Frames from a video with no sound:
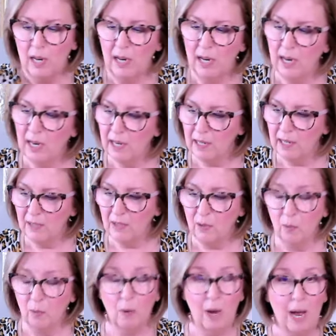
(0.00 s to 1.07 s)
And
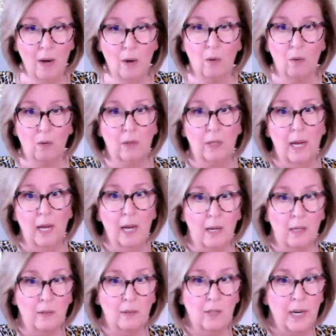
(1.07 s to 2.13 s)
wow,
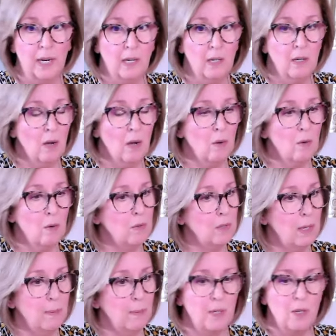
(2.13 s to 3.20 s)
yeah, taking no
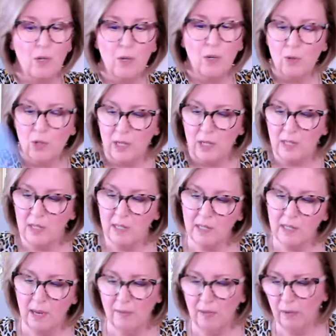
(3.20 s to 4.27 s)
substitutions. The
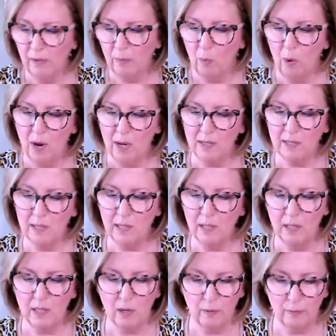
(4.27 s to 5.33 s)
Seven of Wands in
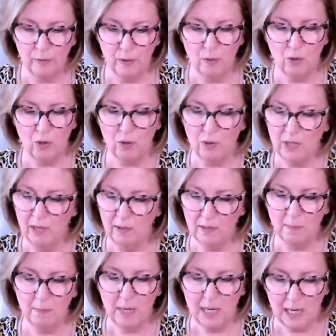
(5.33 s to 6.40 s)
the near future
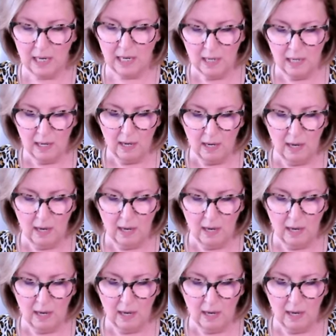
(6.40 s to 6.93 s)
tells me,